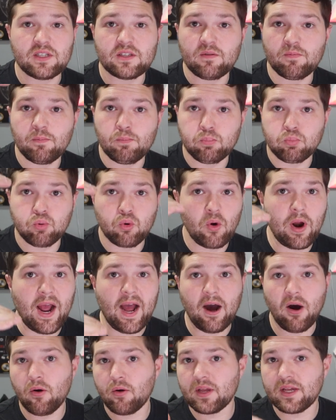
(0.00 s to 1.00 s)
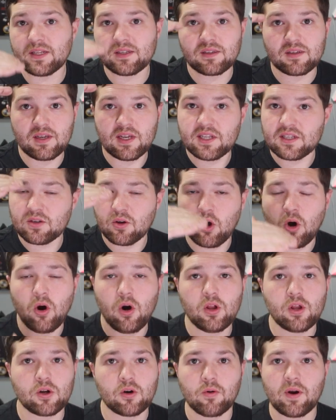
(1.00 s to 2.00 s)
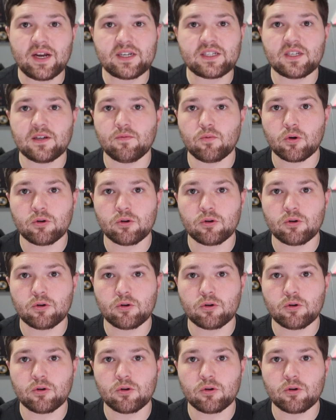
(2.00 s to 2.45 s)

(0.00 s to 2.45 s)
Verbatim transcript: It's proud, it's, it's all aggressive.